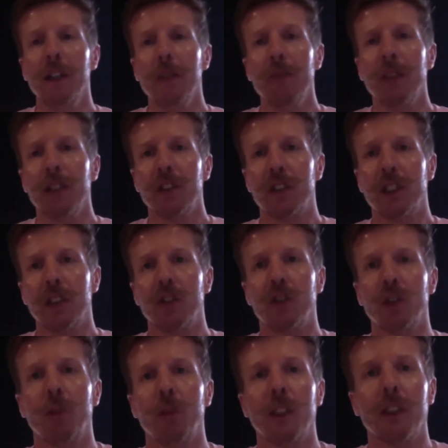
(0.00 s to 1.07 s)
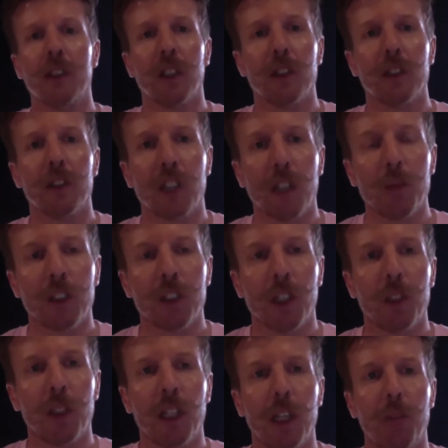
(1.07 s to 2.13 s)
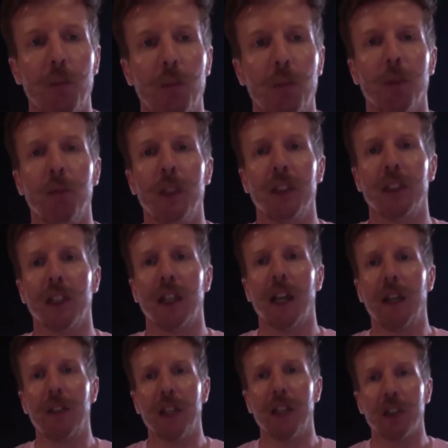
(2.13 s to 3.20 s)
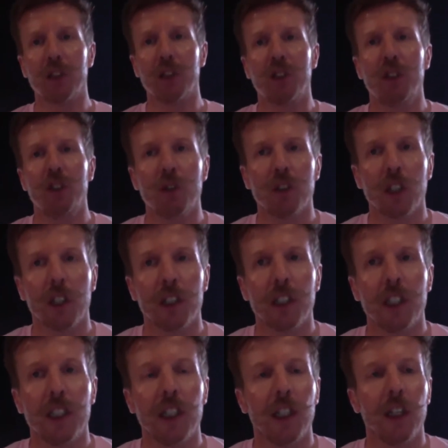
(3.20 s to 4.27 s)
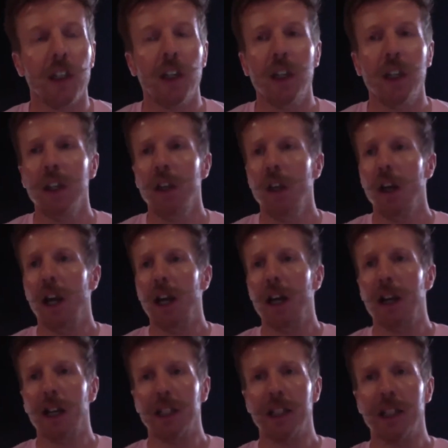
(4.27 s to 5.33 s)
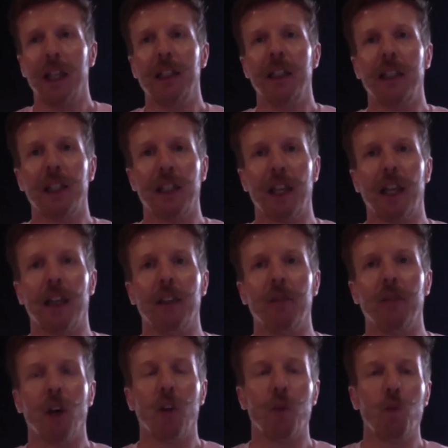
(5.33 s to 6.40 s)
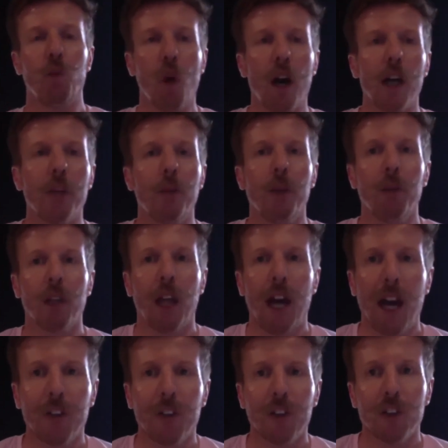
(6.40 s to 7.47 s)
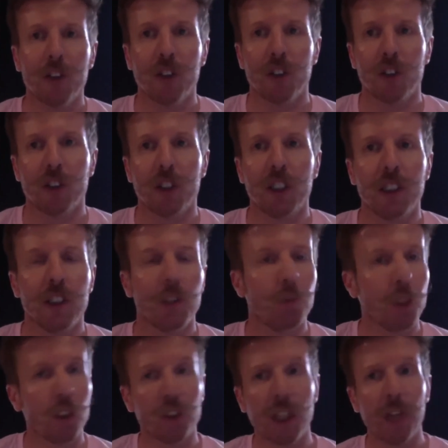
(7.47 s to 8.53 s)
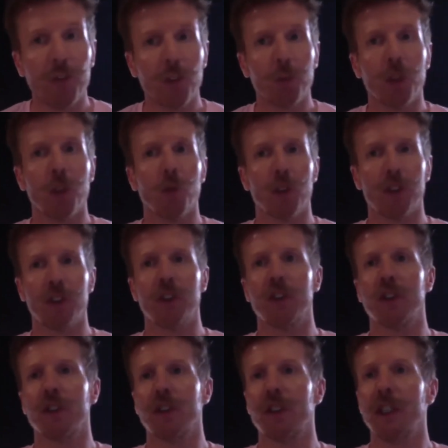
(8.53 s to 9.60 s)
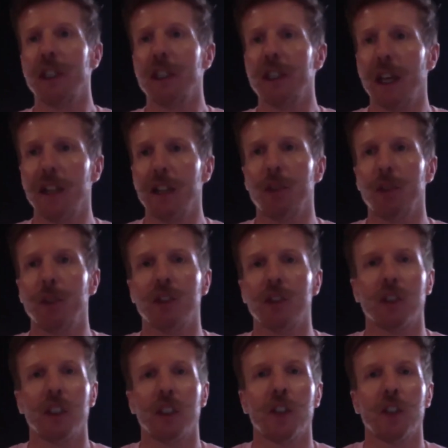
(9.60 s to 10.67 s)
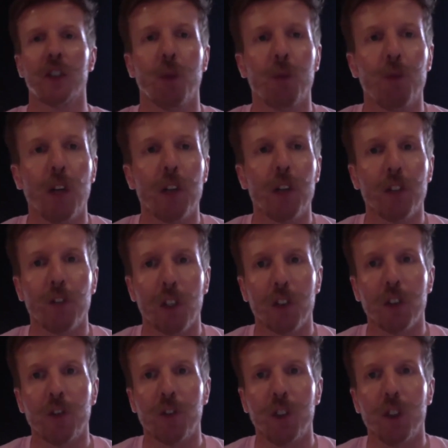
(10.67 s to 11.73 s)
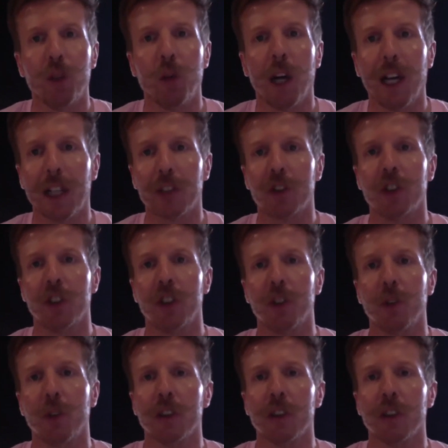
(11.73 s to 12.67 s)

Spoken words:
see so many time and time again people missing. And the excuse I hear again and again of why people haven't succeeded, because everybody wants to succeed and to be successful, but very, very few actually do it.